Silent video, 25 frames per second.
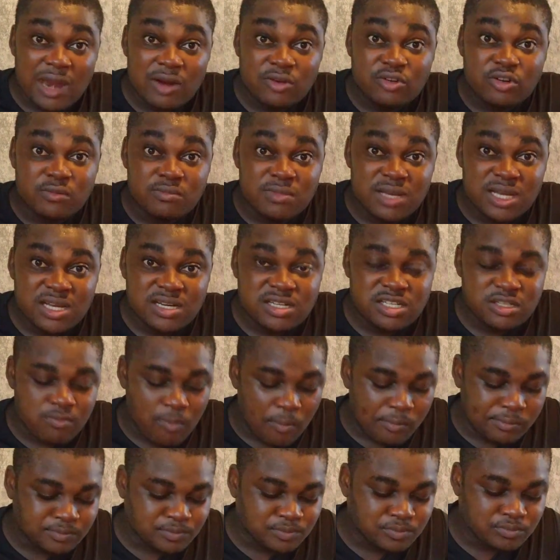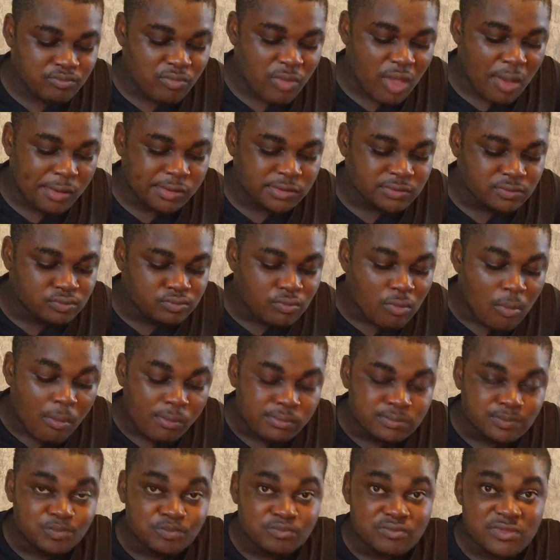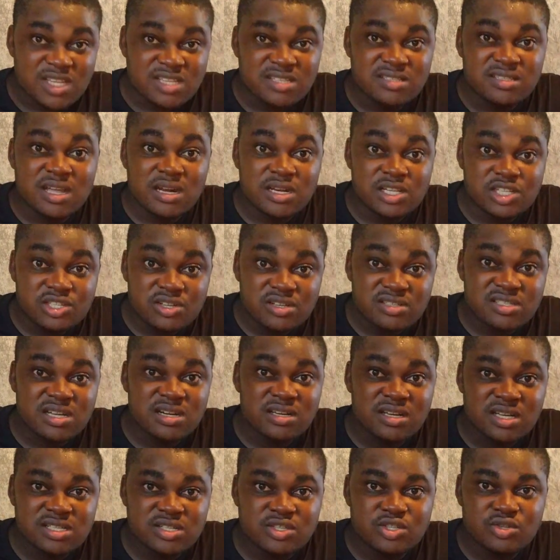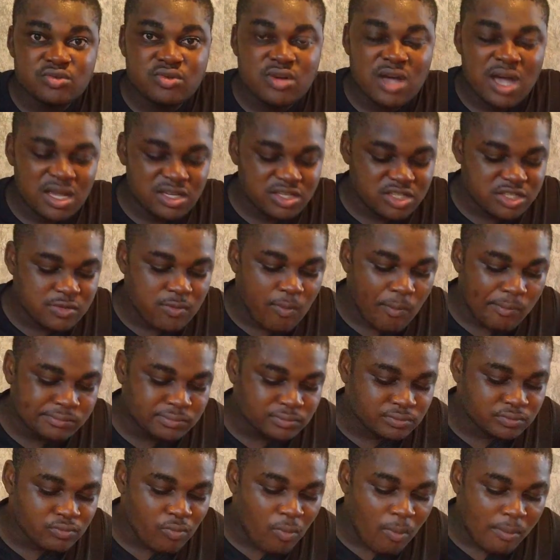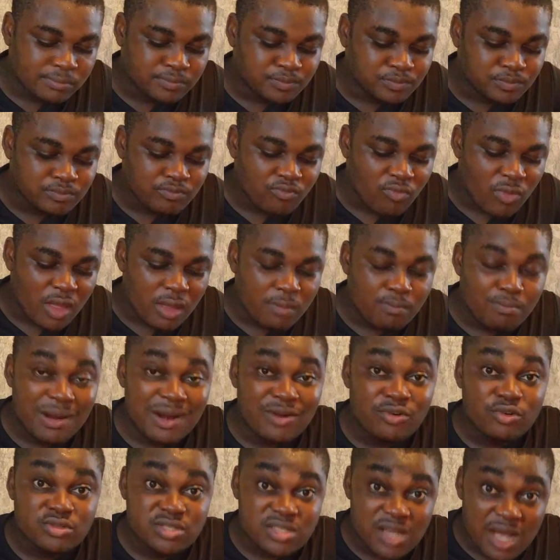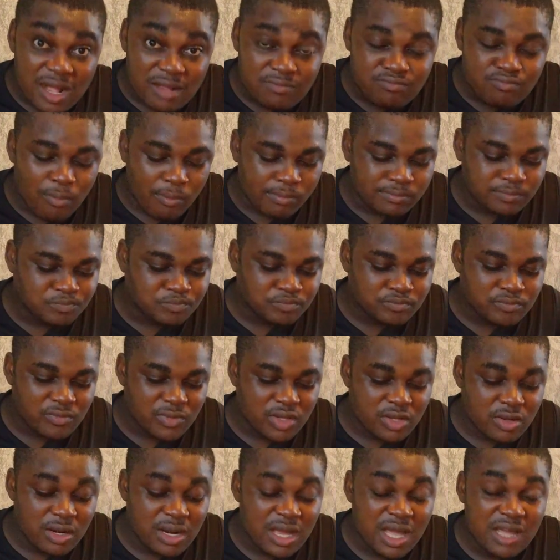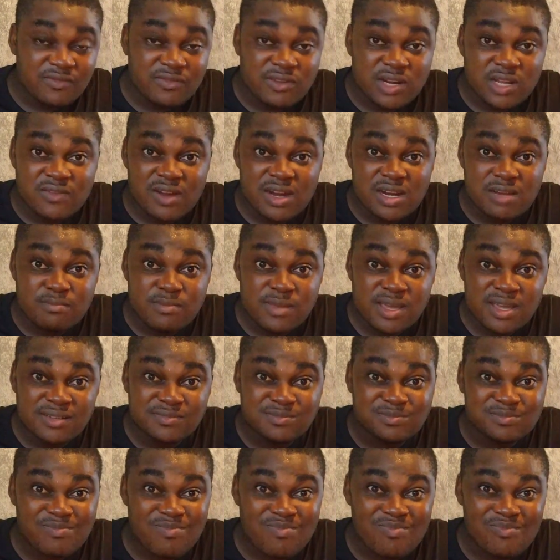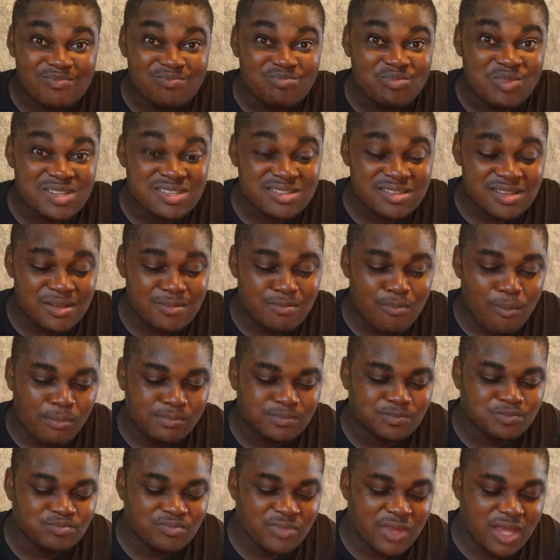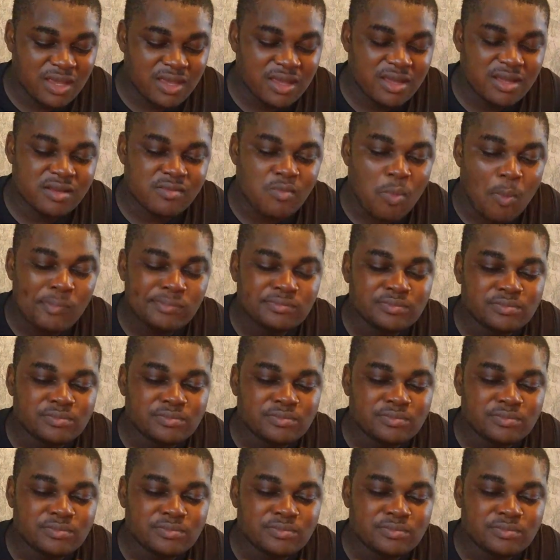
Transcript: recommend it's delicious the taste you guys. Parotta, your life never is there. Again.